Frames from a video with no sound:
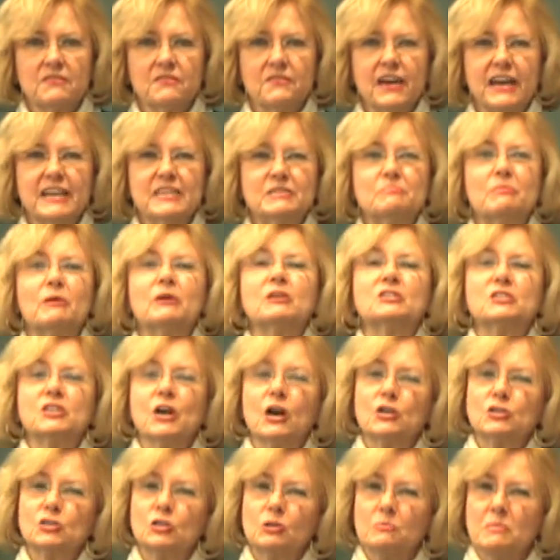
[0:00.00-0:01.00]
Facebook,
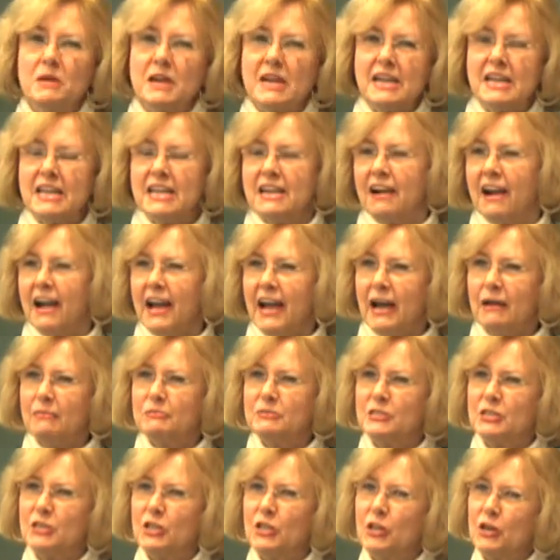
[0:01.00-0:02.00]
social media,
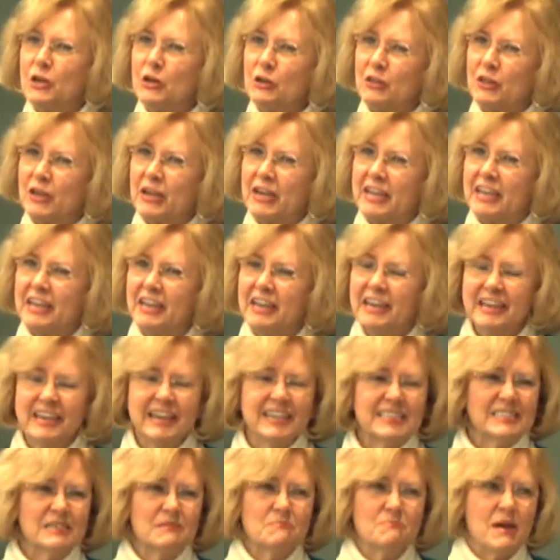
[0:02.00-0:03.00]
absolutely.
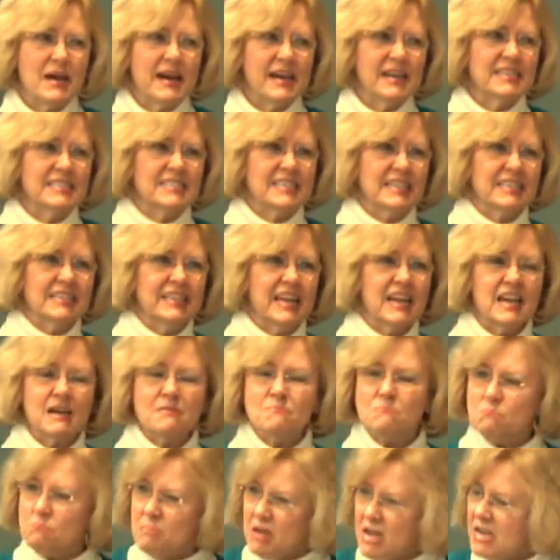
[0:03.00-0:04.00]
It's amazing. They
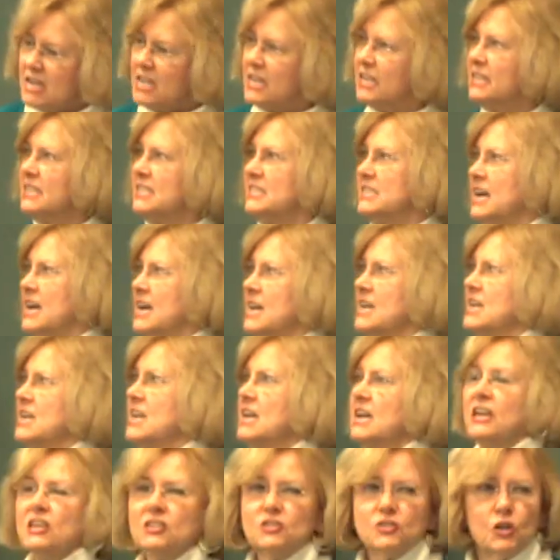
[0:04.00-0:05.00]
immediately say
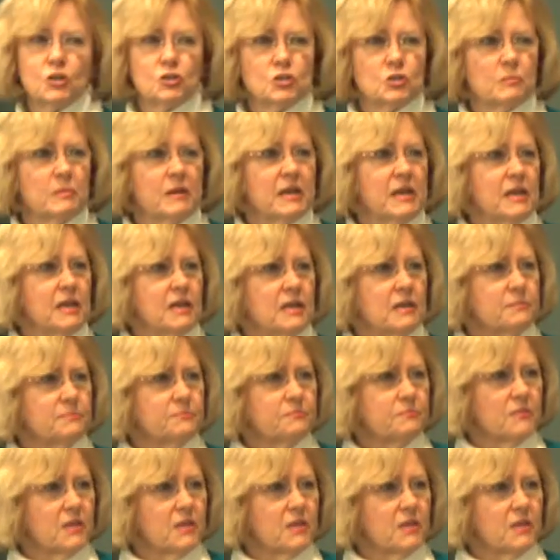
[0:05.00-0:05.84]
social media.